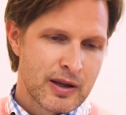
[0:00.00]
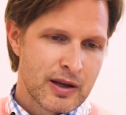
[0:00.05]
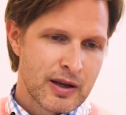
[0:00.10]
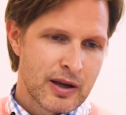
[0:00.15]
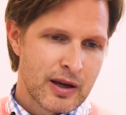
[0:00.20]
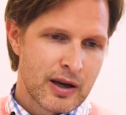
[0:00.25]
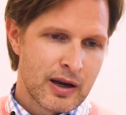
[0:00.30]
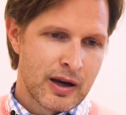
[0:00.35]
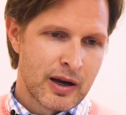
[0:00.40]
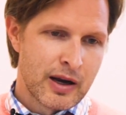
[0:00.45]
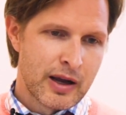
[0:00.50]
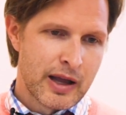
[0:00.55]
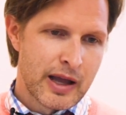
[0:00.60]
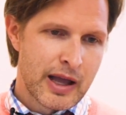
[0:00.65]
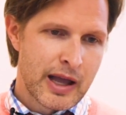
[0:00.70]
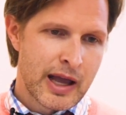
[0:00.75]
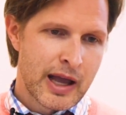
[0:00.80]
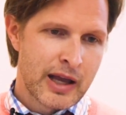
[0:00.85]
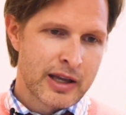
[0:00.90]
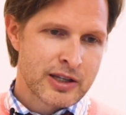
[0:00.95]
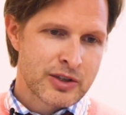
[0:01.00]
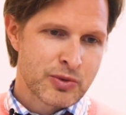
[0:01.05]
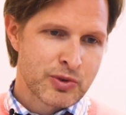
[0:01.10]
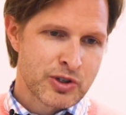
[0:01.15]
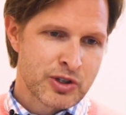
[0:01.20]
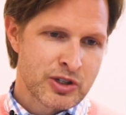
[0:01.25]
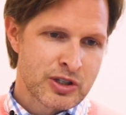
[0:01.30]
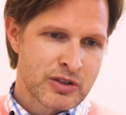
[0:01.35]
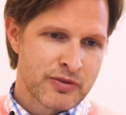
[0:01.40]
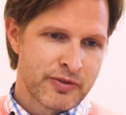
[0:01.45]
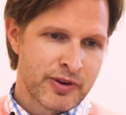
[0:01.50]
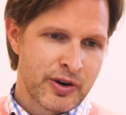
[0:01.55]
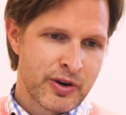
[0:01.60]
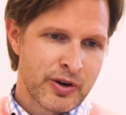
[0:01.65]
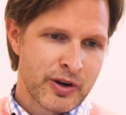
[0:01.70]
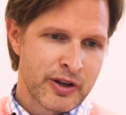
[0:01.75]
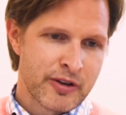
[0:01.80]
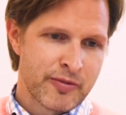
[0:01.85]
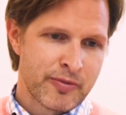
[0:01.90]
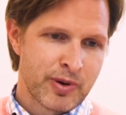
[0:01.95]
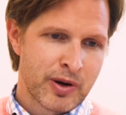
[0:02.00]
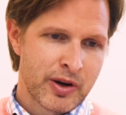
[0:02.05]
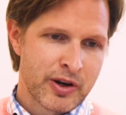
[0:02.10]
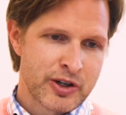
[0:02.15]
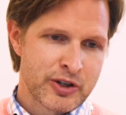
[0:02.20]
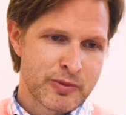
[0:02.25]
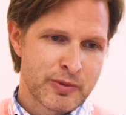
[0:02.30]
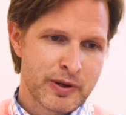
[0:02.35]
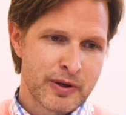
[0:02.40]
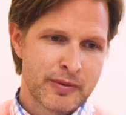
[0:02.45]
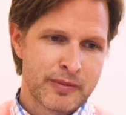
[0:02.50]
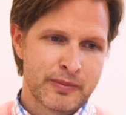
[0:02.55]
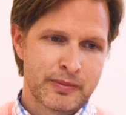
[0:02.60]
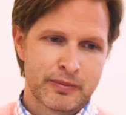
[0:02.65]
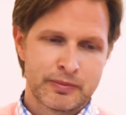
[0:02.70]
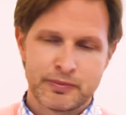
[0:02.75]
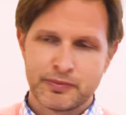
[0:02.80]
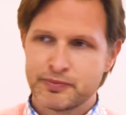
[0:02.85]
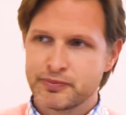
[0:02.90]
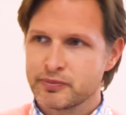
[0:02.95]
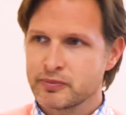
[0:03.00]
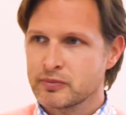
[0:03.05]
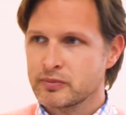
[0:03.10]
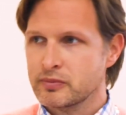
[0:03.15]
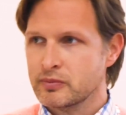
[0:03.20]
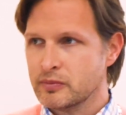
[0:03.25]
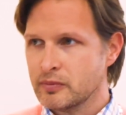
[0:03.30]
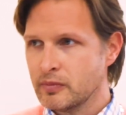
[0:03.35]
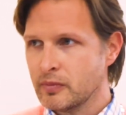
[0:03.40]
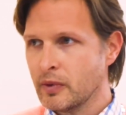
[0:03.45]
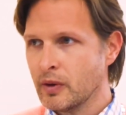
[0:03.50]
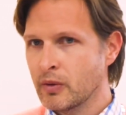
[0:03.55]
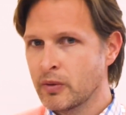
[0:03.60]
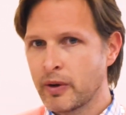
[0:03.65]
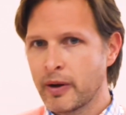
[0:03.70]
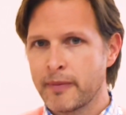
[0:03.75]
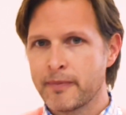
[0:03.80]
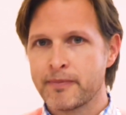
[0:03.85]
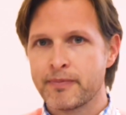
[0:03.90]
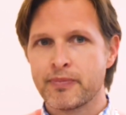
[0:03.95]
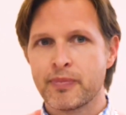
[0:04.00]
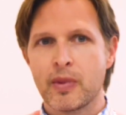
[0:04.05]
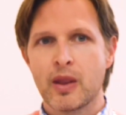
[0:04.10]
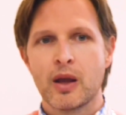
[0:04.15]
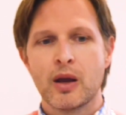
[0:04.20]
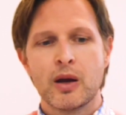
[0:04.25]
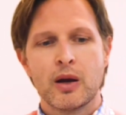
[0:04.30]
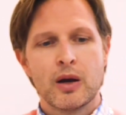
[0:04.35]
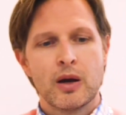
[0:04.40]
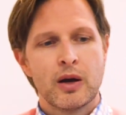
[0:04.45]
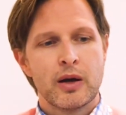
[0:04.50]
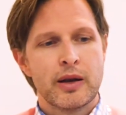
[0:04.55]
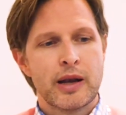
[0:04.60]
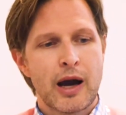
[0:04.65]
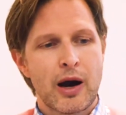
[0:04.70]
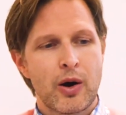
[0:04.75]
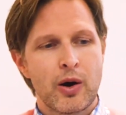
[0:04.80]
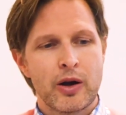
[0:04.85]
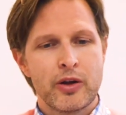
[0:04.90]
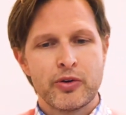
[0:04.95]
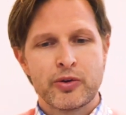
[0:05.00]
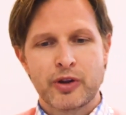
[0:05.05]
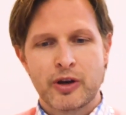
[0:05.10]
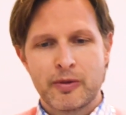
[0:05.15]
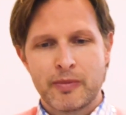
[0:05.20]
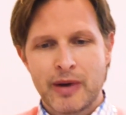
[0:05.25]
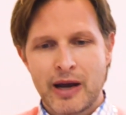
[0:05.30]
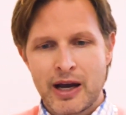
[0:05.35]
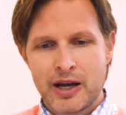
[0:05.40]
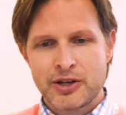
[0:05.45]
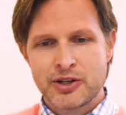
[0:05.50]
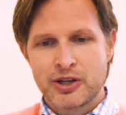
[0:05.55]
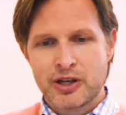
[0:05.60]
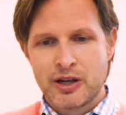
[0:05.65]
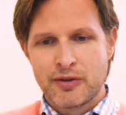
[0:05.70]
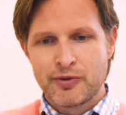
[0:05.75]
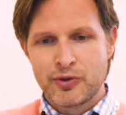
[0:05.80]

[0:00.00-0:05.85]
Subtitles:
S, which is severity of punishment. Right? Now you can imagine if